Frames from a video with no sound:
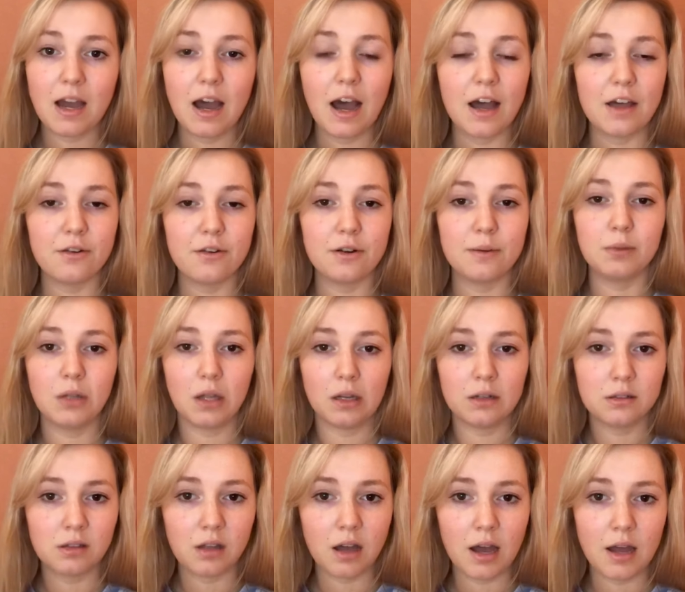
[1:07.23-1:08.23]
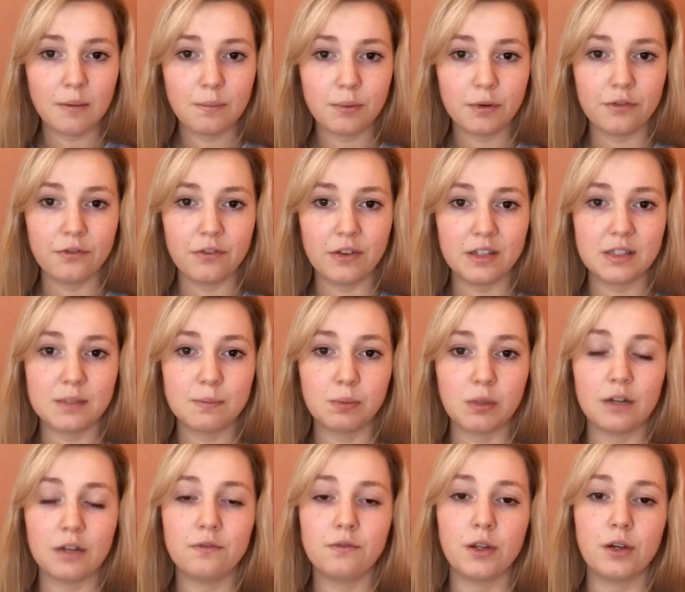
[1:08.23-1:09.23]
Either a blood clot prevents
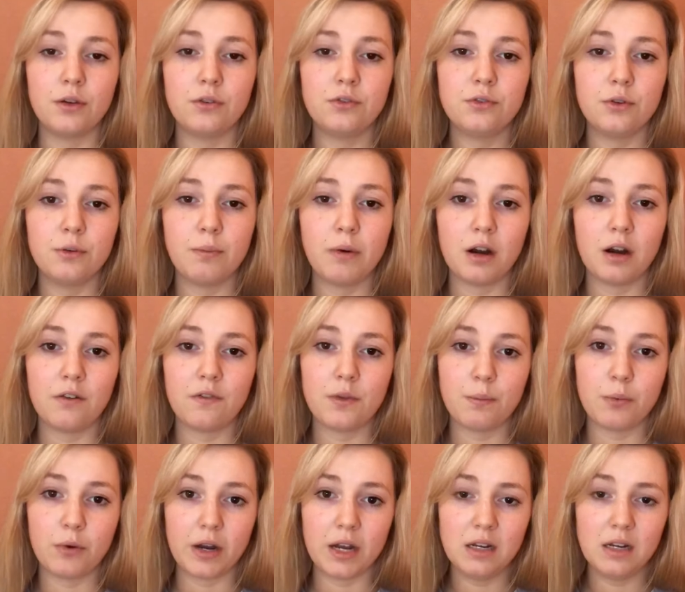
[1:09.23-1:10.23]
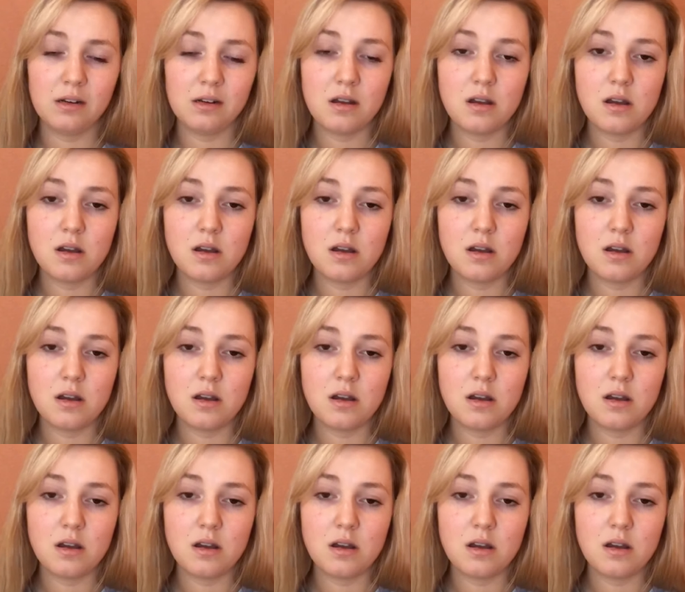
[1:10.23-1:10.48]
blood flow to a part of the brain,